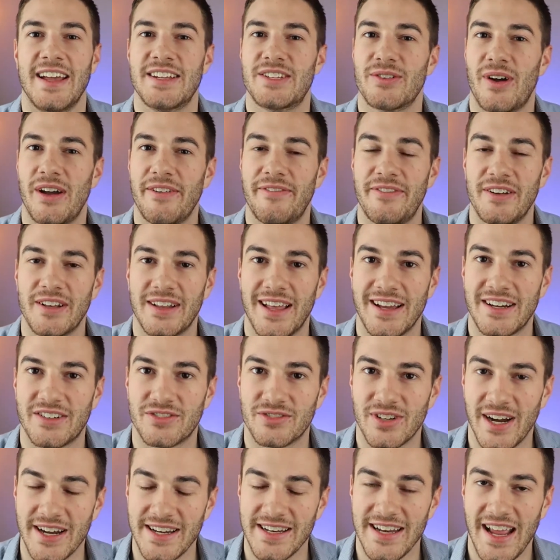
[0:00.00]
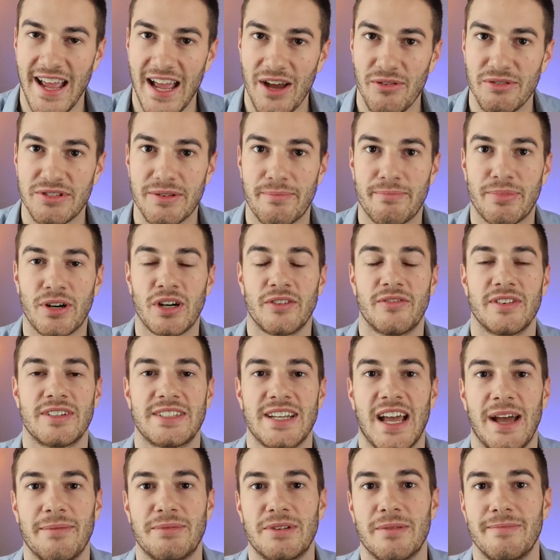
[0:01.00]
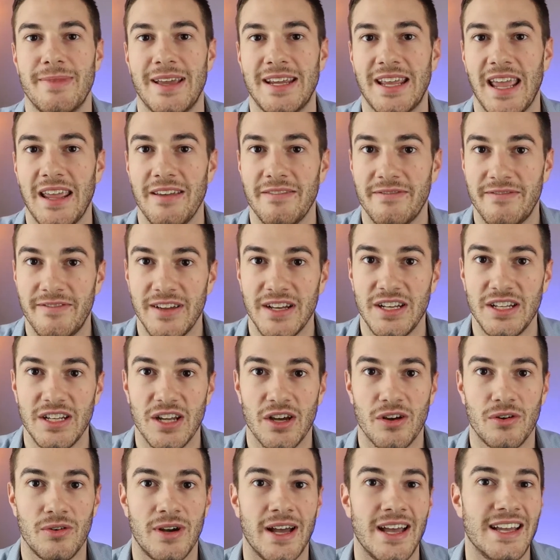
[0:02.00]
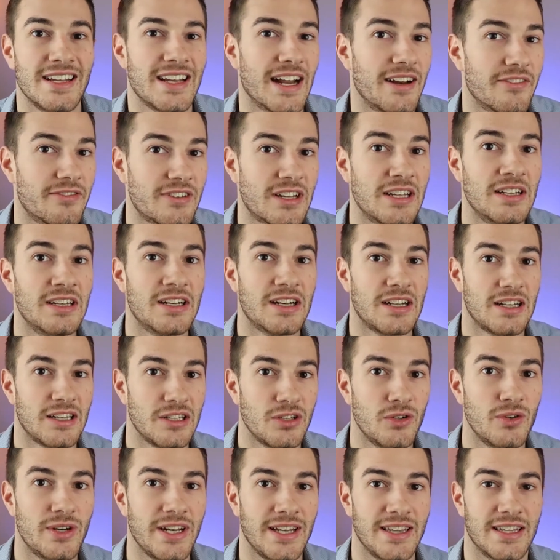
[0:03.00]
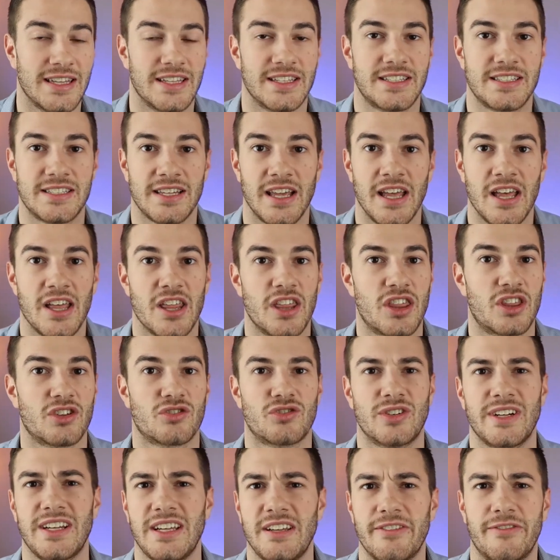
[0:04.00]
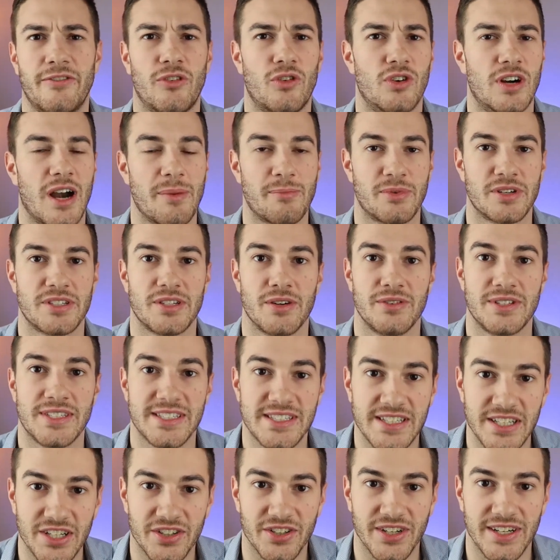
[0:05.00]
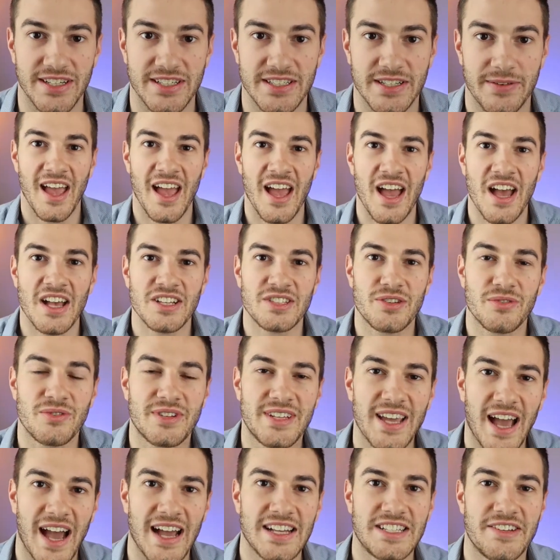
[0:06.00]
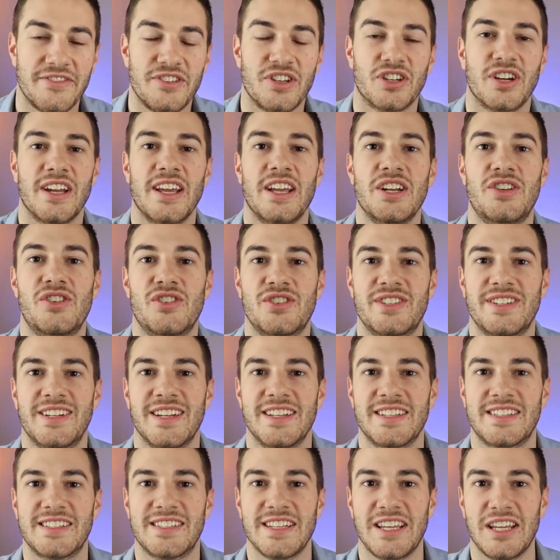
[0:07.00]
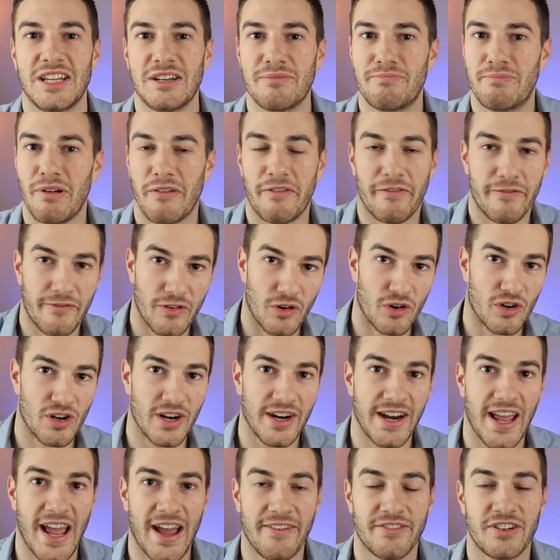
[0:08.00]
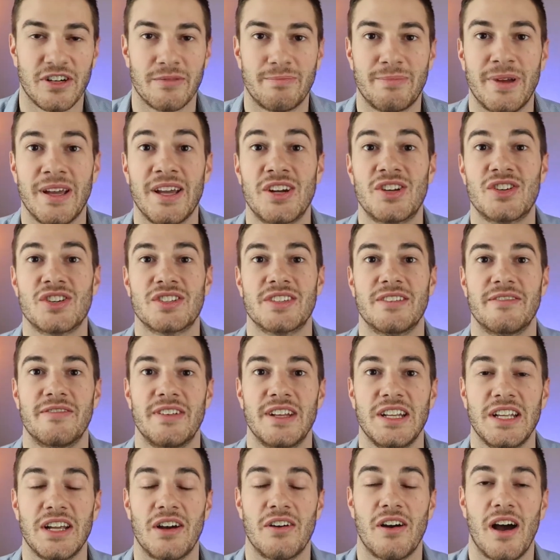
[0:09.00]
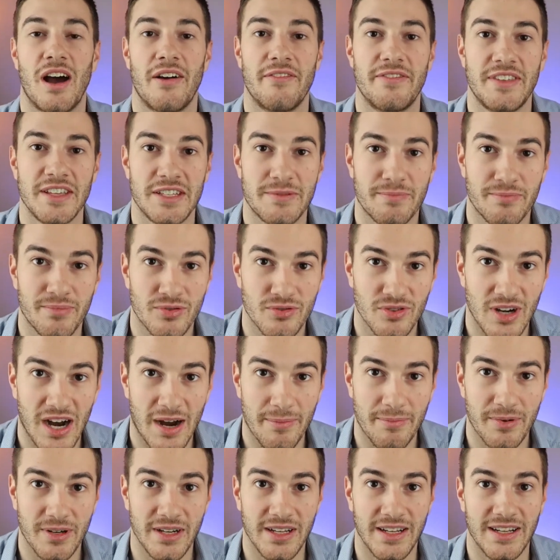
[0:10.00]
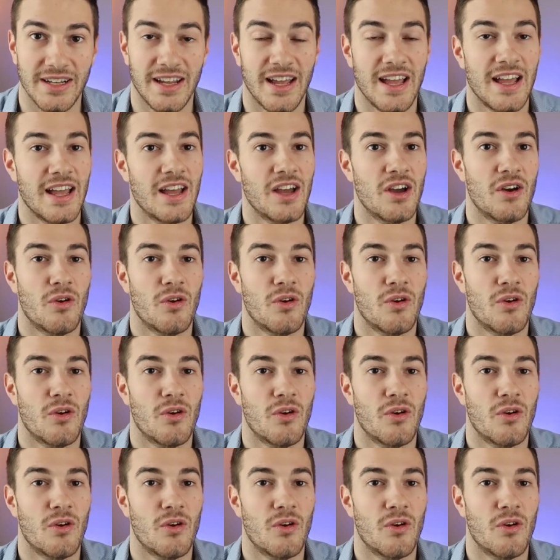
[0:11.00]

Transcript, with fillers: And so I feel like right now is a perfect time to make a video kind of concluding this three, four episode series. So guys, if you're interested in seeing before and after pictures and video of this property,